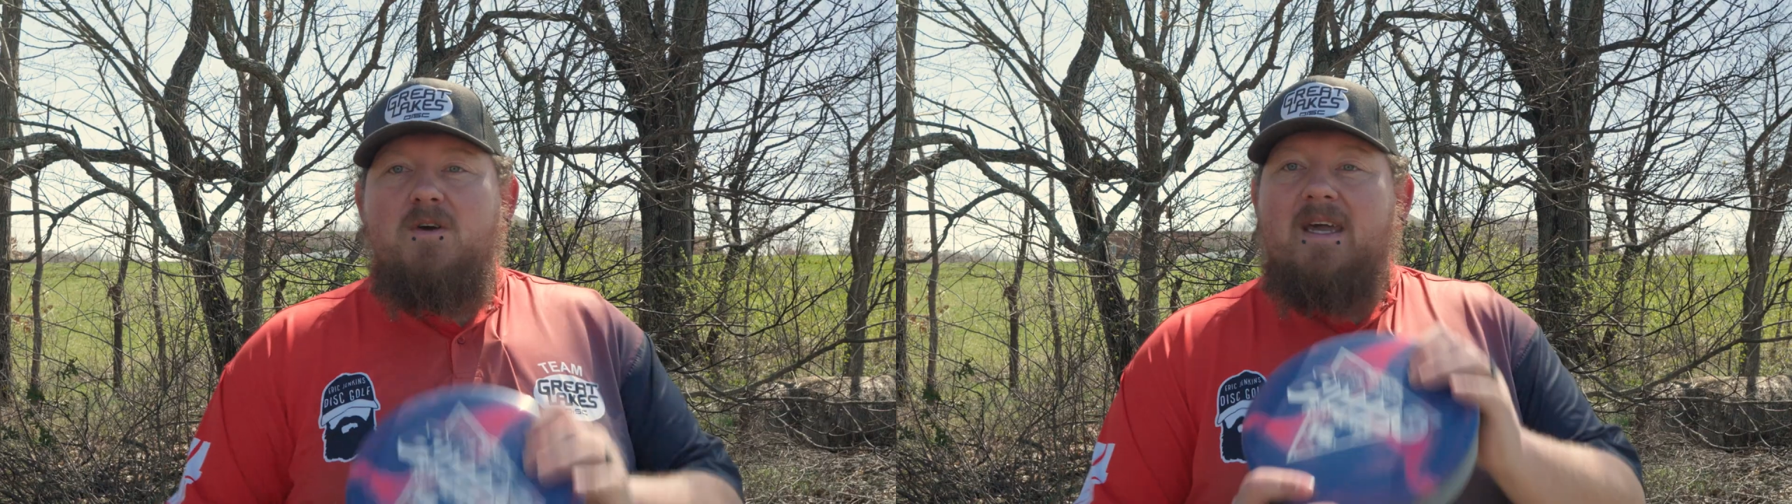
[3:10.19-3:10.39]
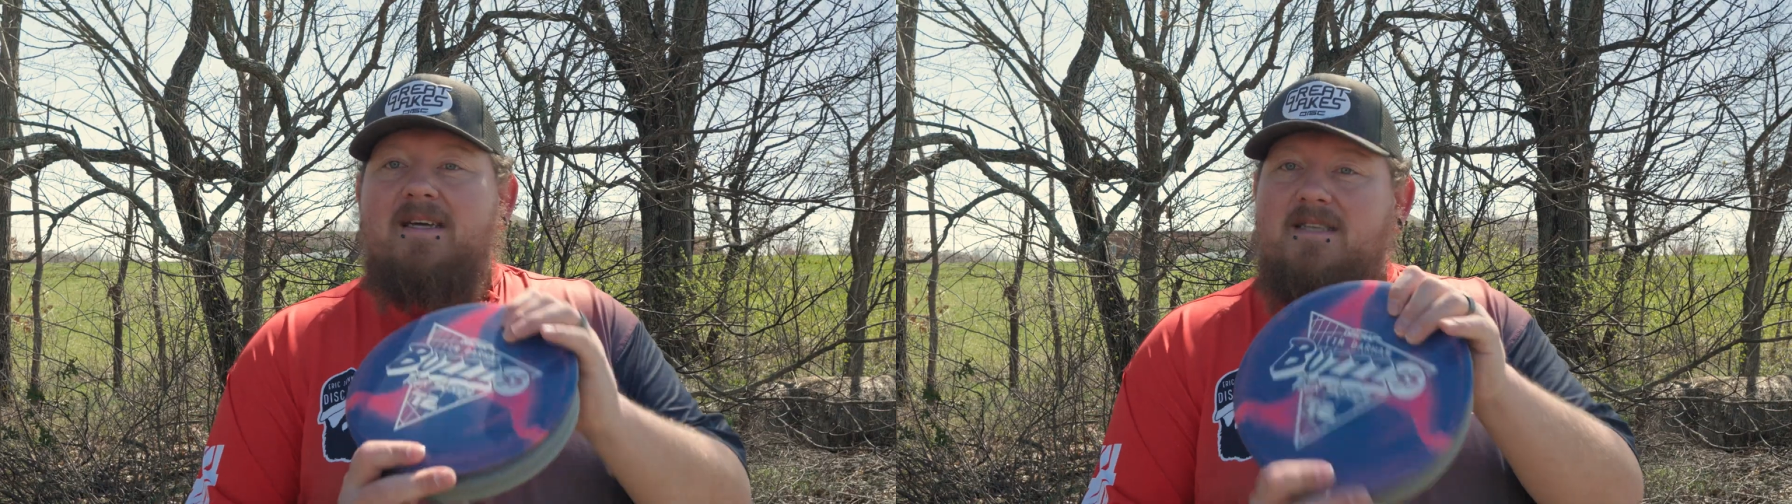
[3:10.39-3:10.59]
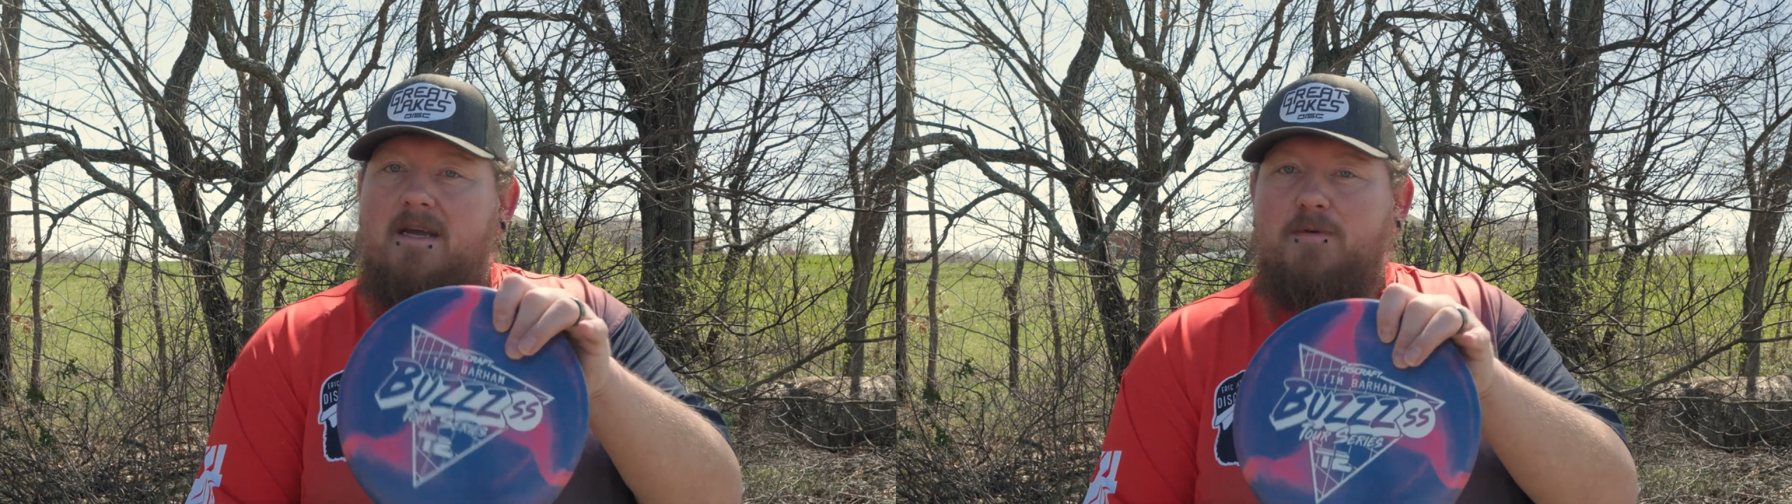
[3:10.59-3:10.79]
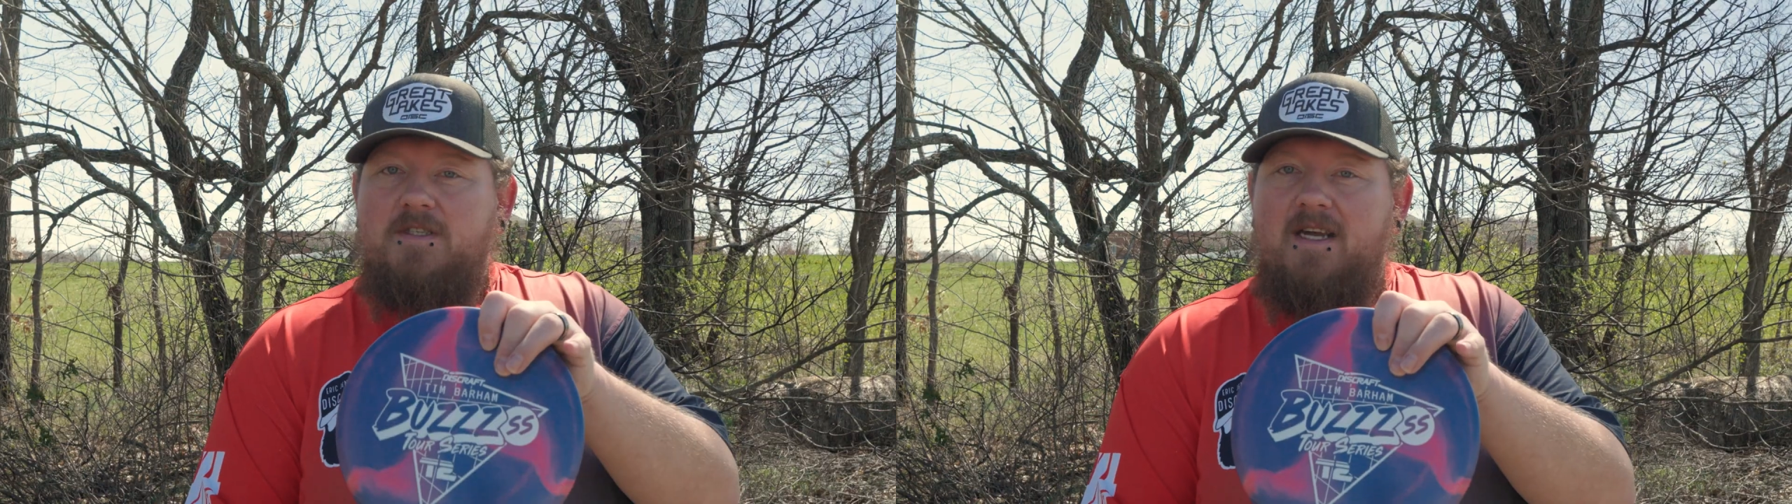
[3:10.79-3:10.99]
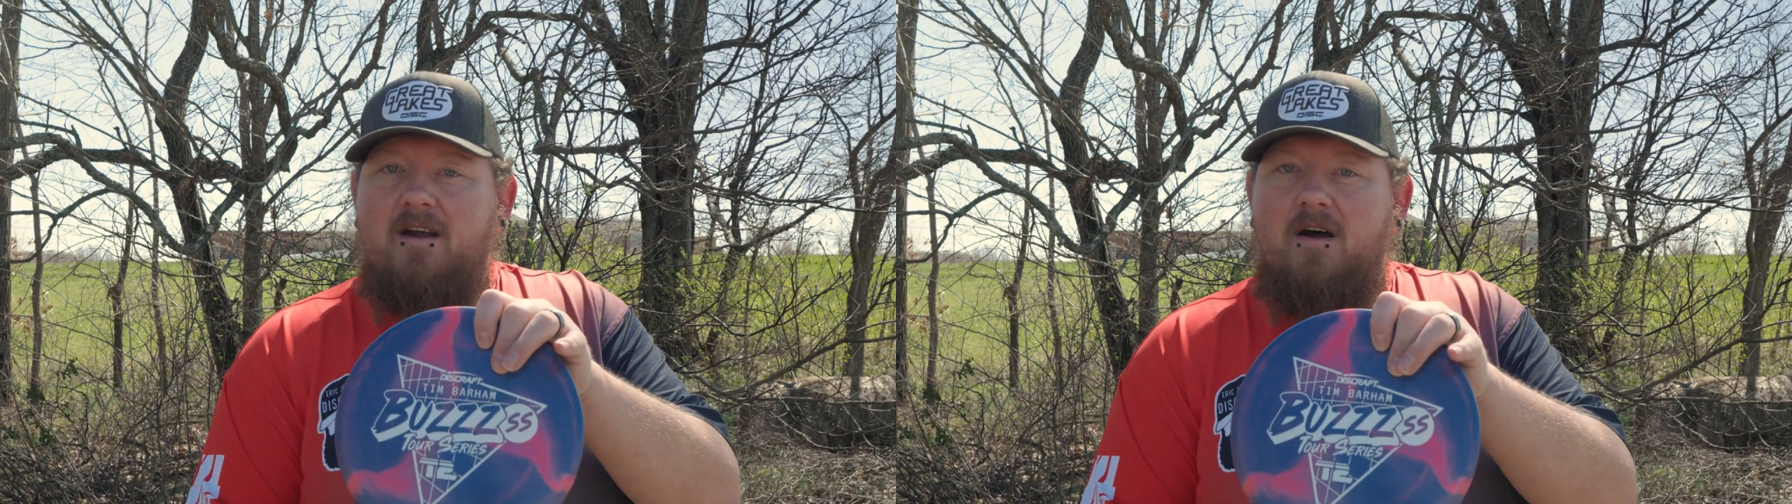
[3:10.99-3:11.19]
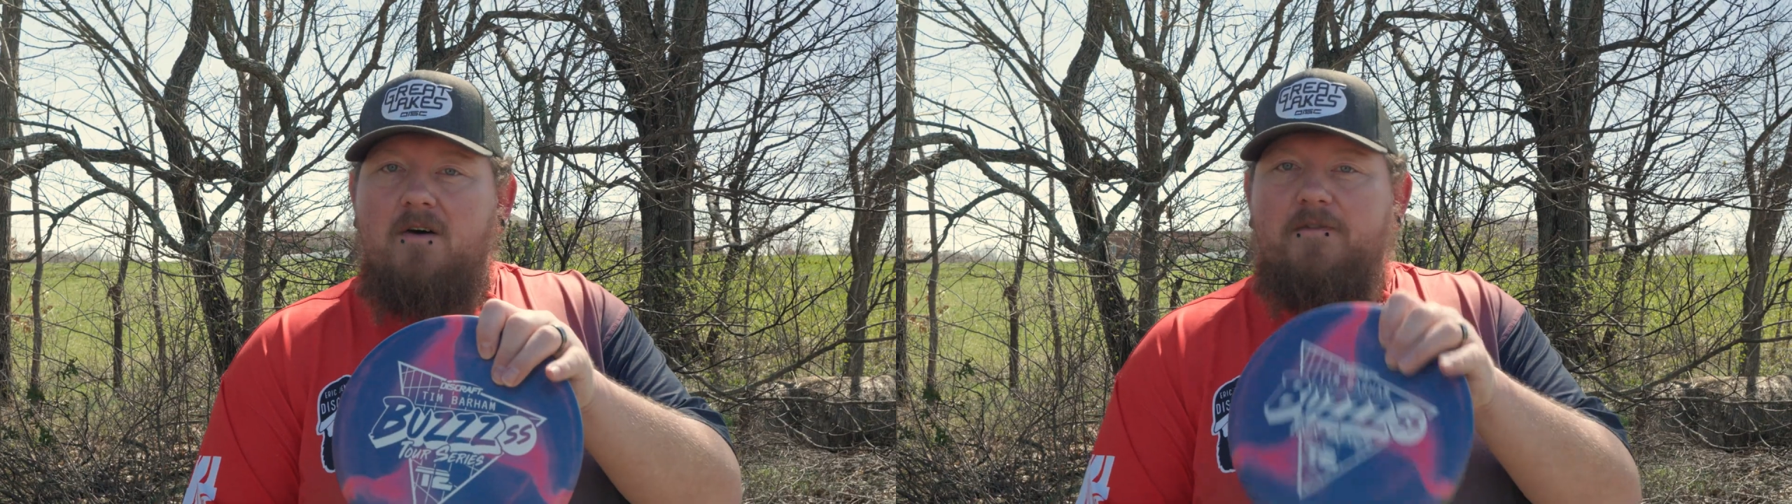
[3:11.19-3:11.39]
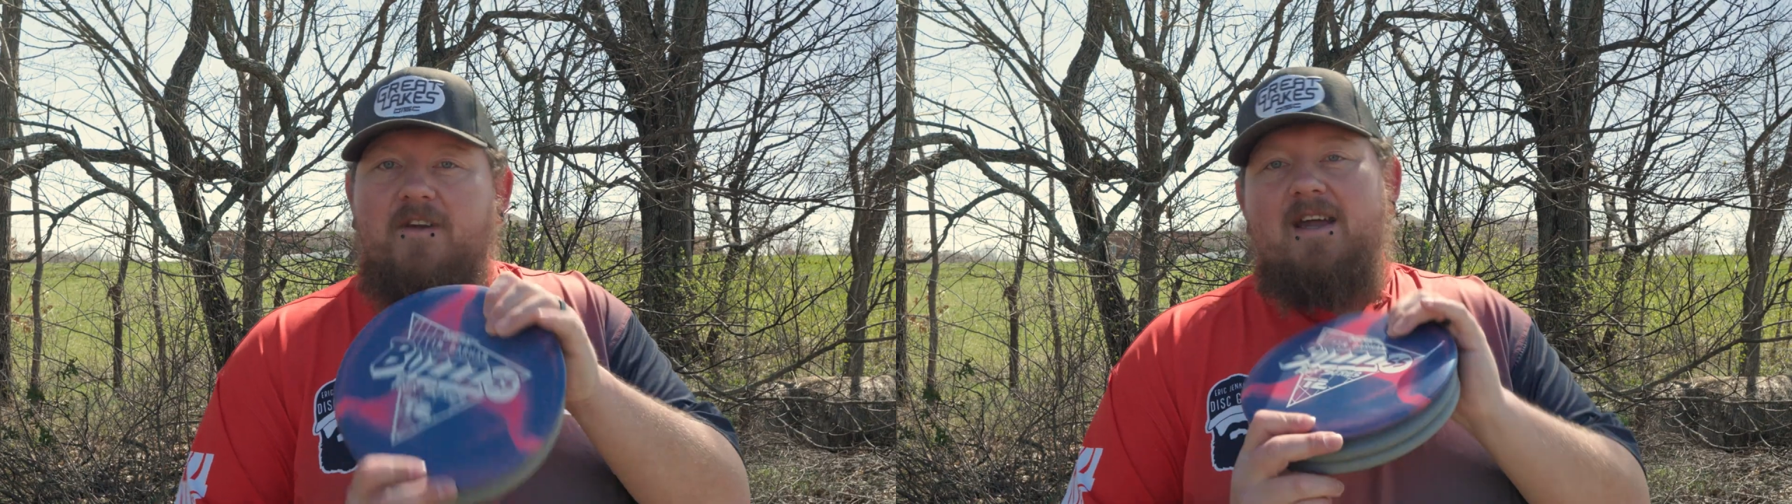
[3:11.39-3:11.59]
you'll get 10% off